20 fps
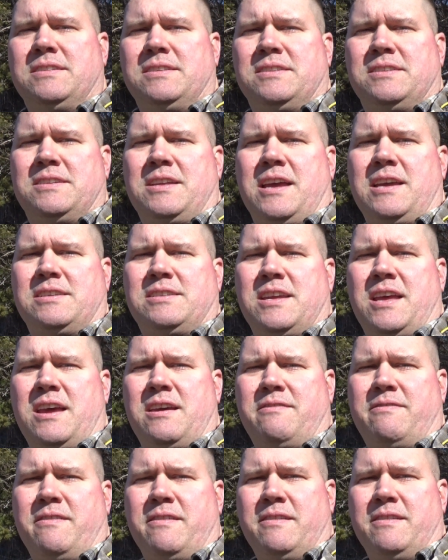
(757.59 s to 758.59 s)
Stay
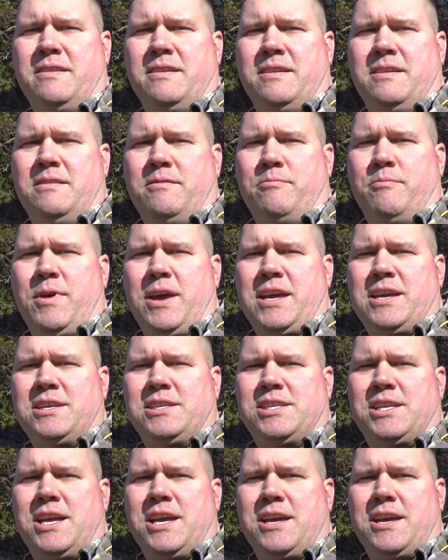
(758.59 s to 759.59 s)
safe, make
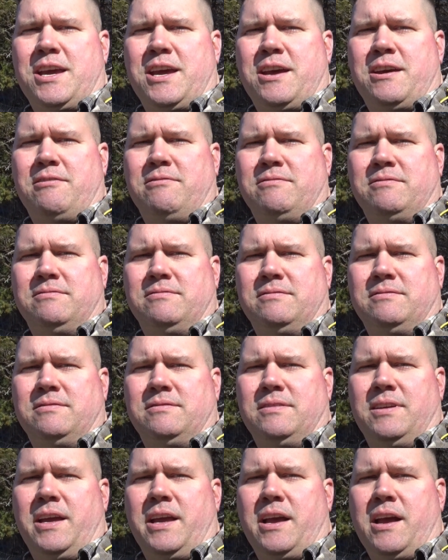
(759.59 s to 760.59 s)
each day count,
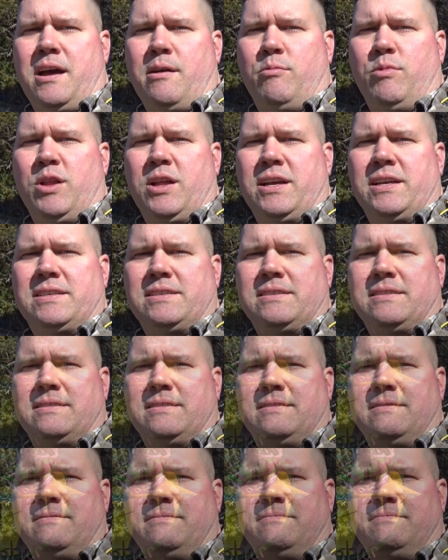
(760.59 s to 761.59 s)
and God bless.